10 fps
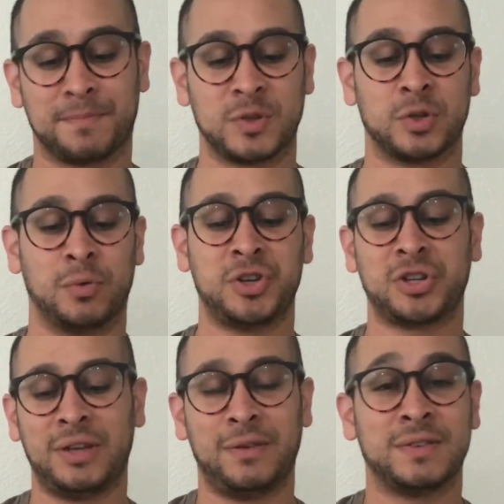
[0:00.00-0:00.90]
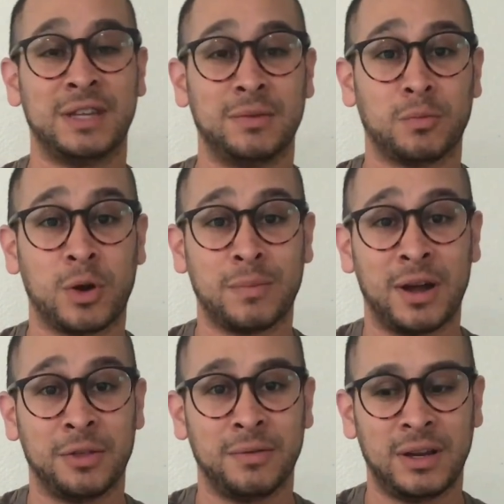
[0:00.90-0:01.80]
So originally, if you've seen one of
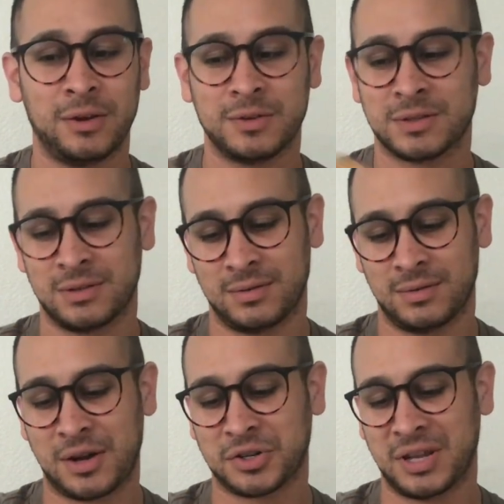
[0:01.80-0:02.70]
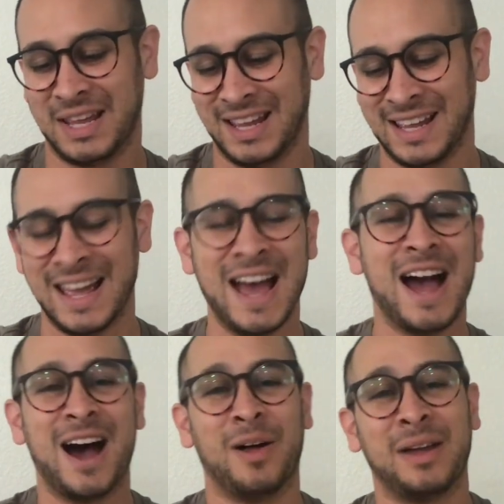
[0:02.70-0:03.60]
my other videos, actually,
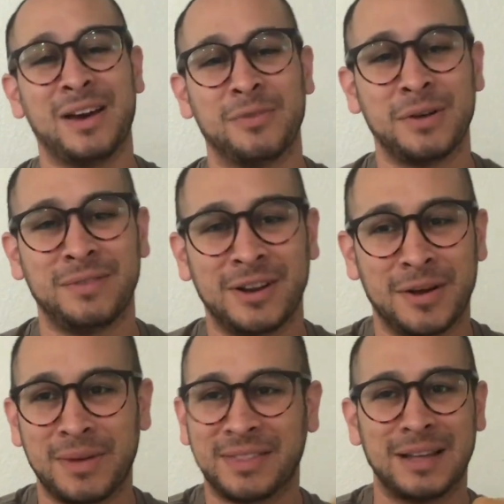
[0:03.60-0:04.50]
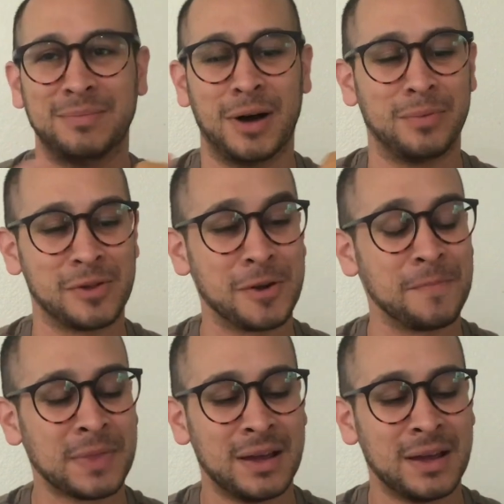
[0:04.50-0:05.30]
I only have one video. I'm not that popular.